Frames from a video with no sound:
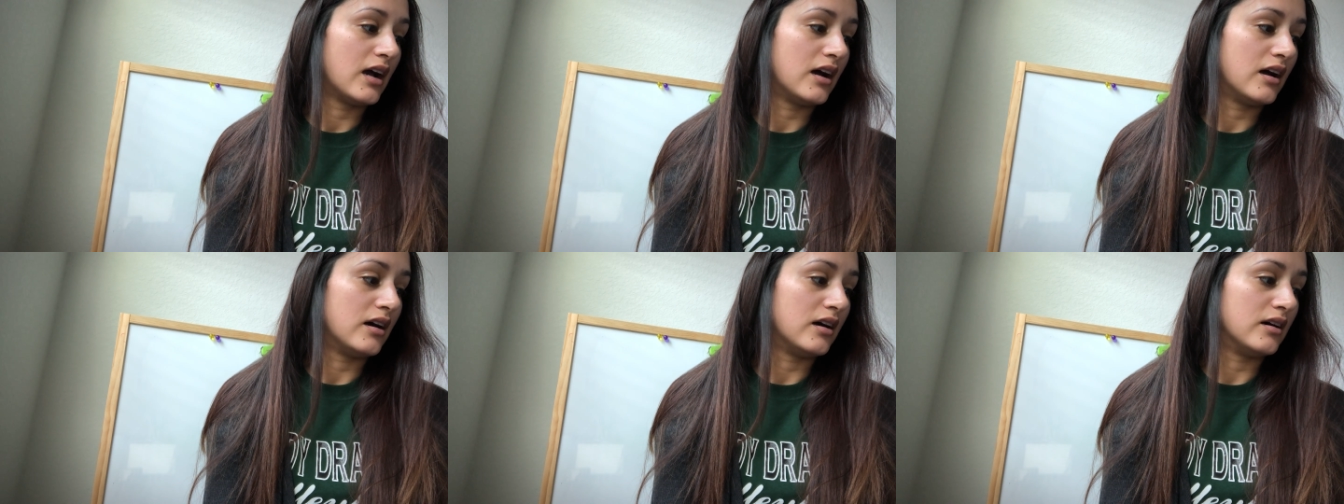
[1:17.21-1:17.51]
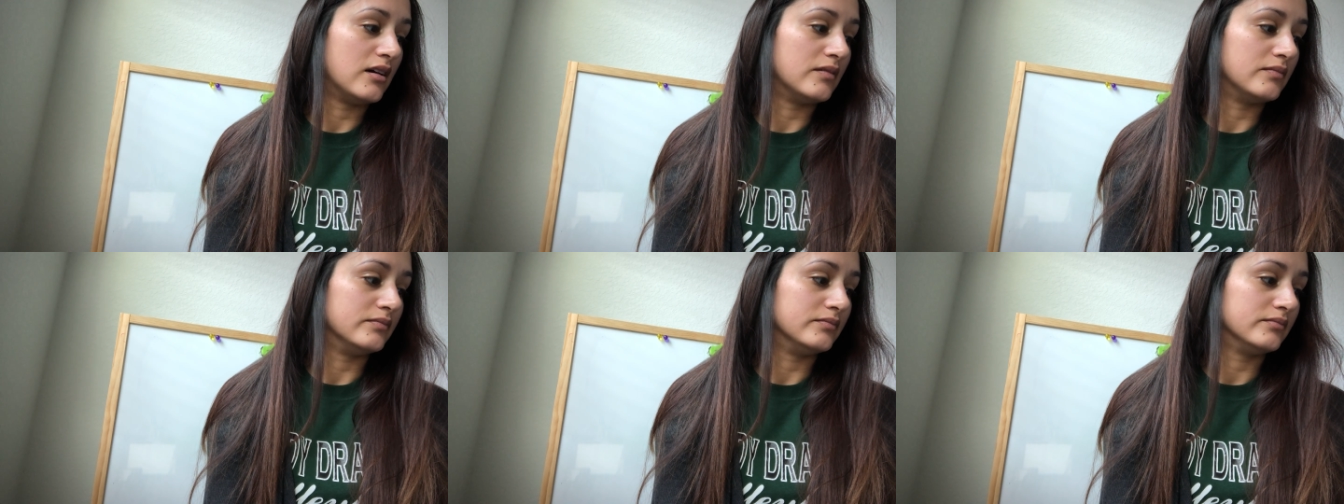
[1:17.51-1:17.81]

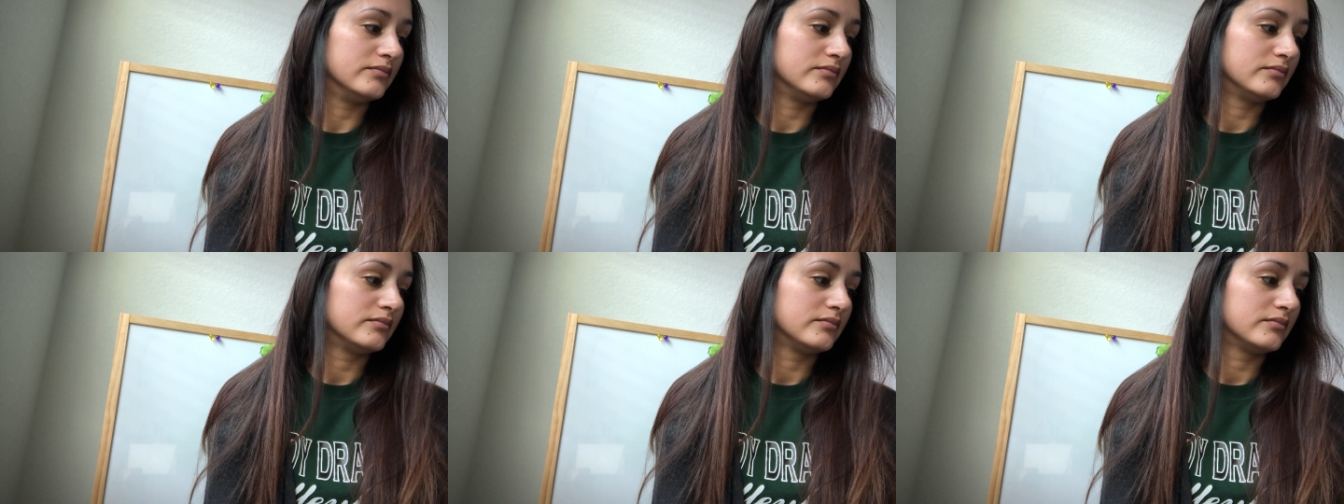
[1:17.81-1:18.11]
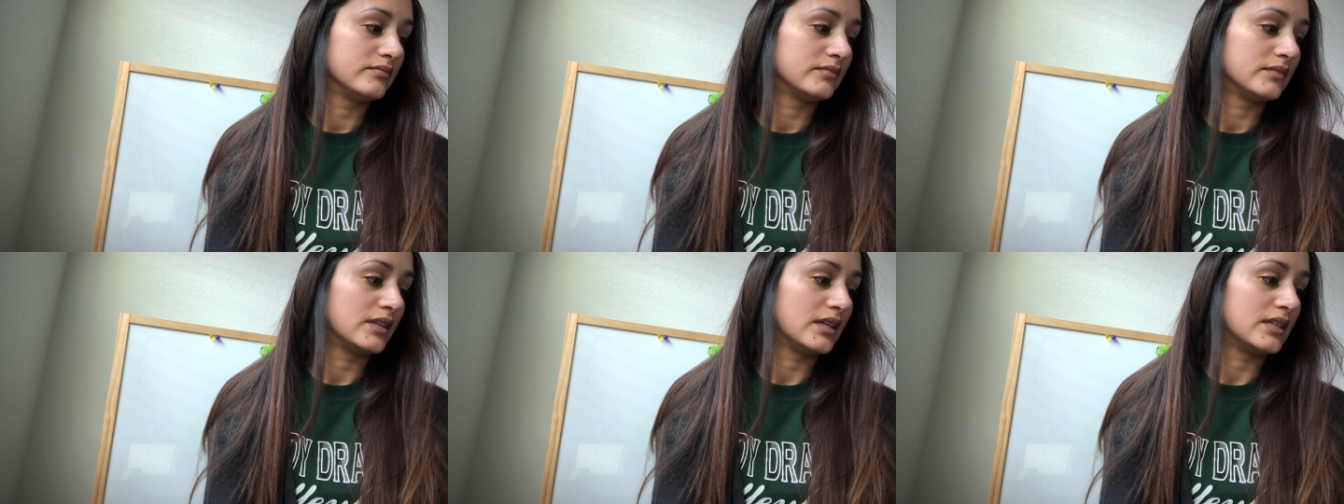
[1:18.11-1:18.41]
um,
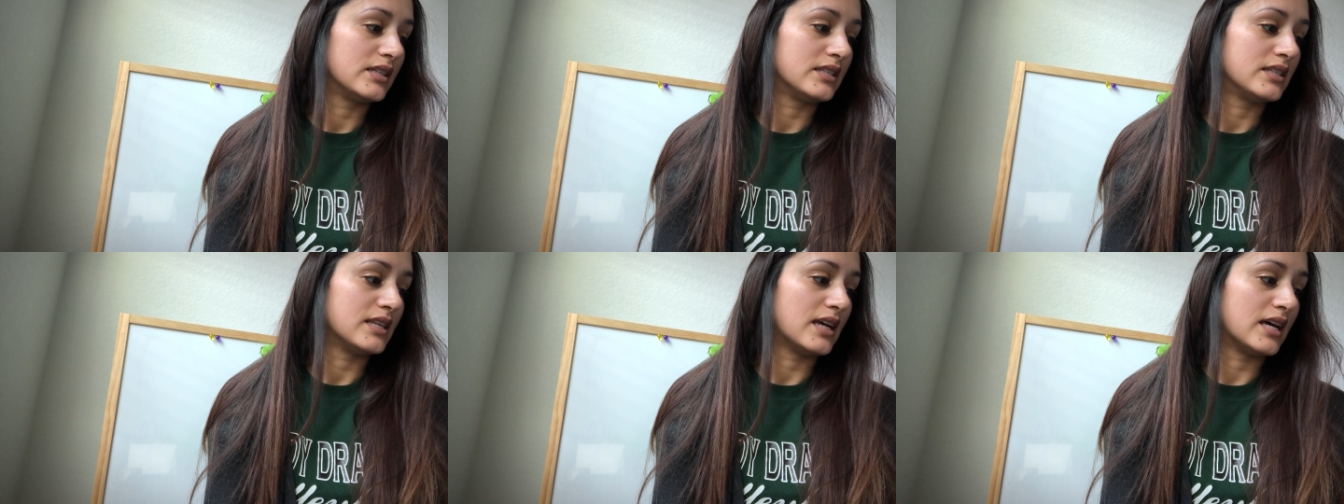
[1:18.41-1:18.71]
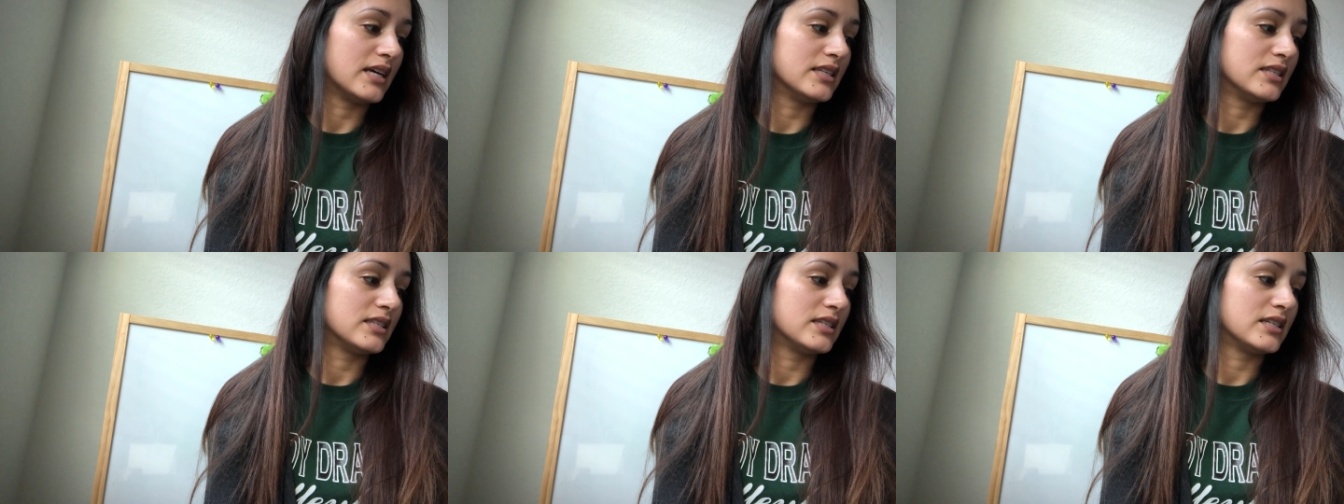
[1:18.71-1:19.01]
it
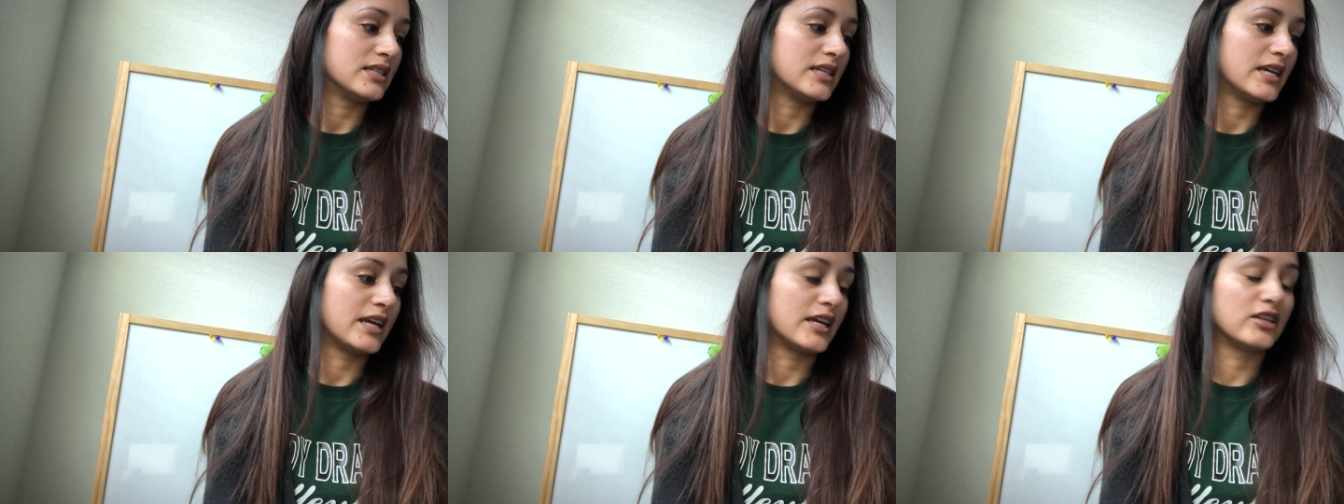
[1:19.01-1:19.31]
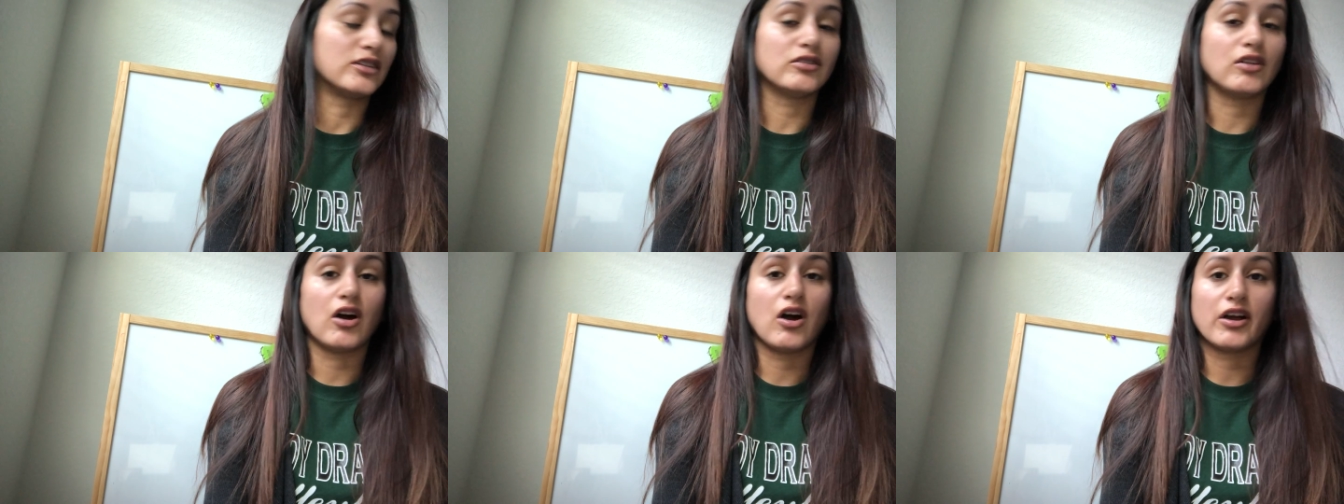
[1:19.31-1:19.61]
says to
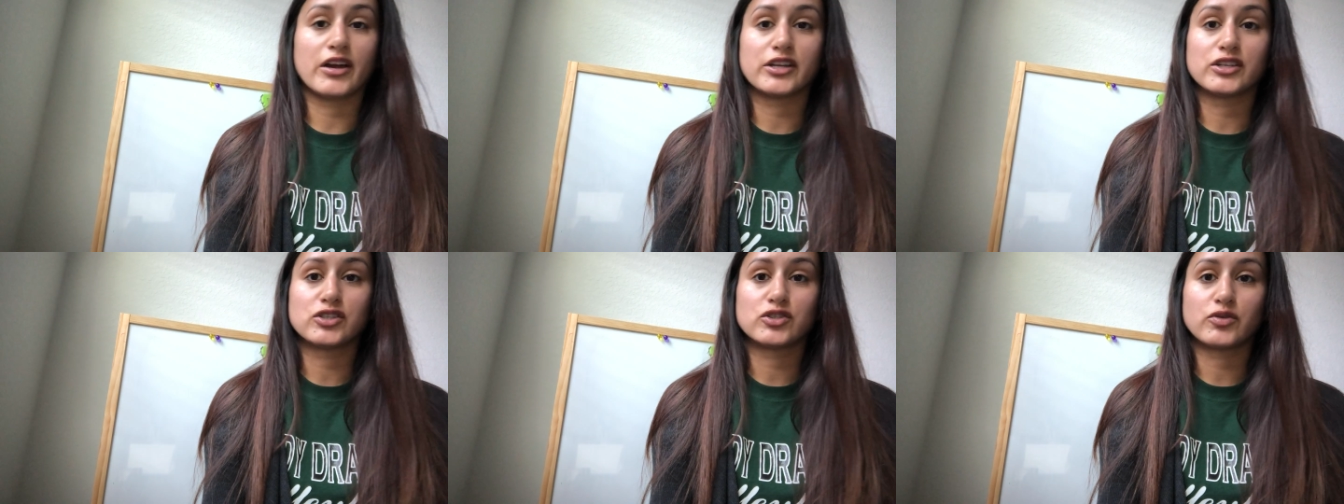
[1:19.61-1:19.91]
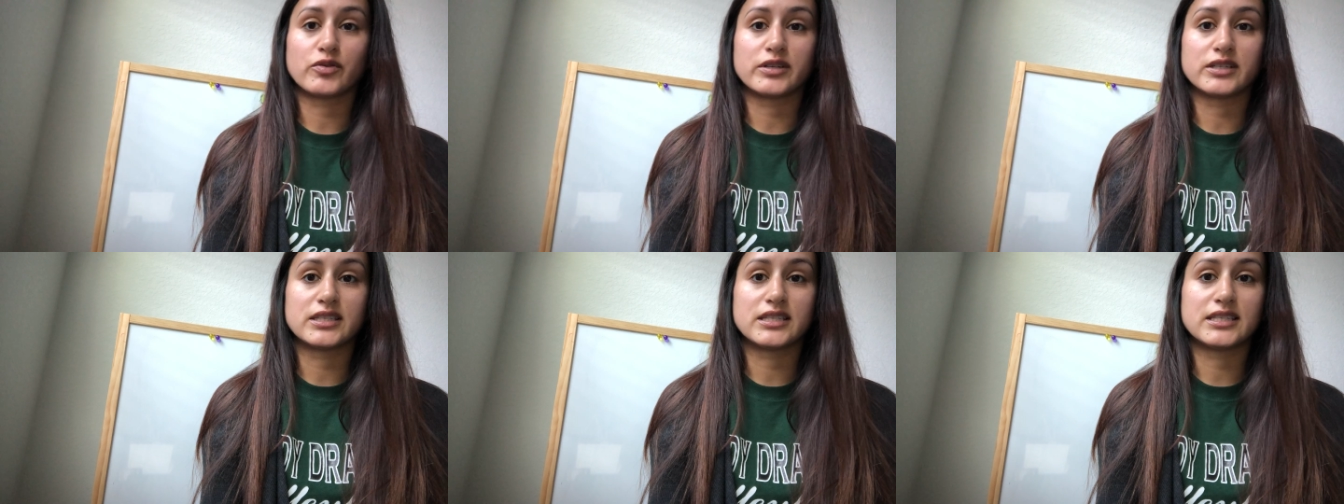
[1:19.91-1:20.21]
take long and
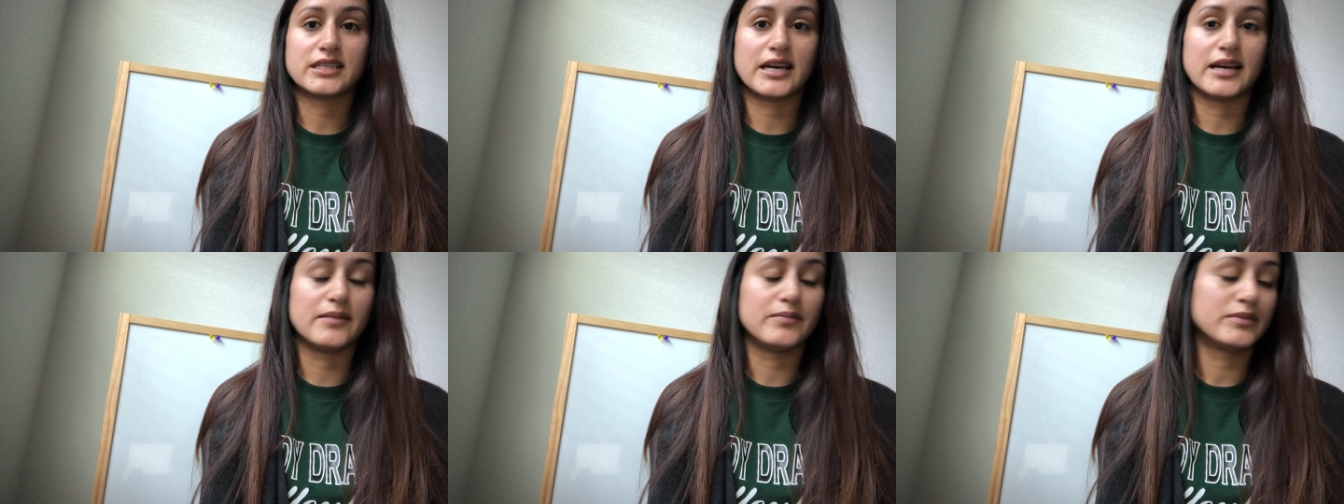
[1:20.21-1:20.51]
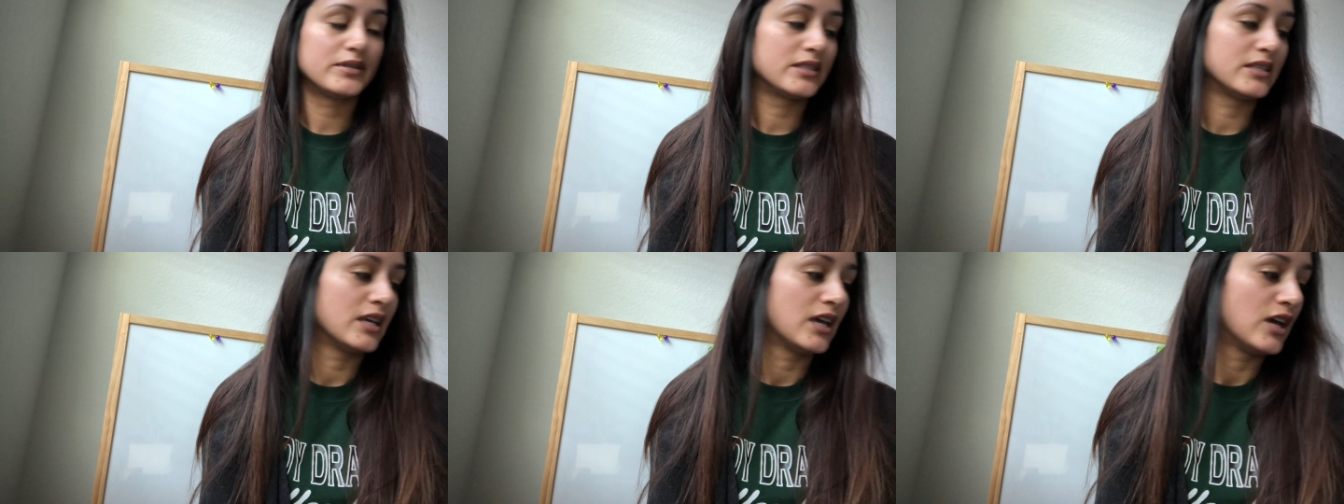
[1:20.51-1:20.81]
short
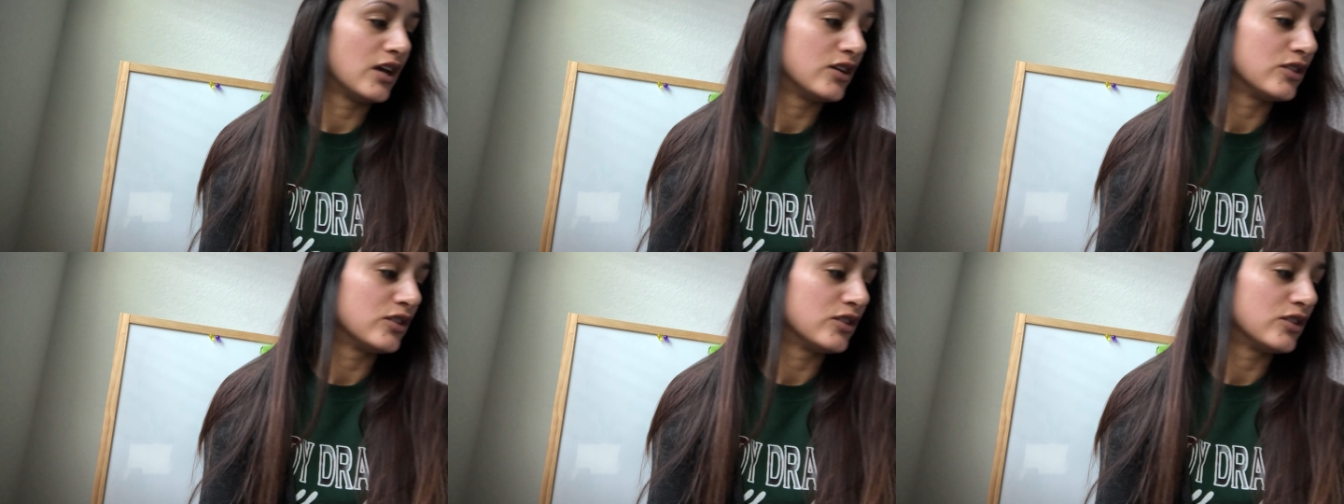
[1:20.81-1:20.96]
steps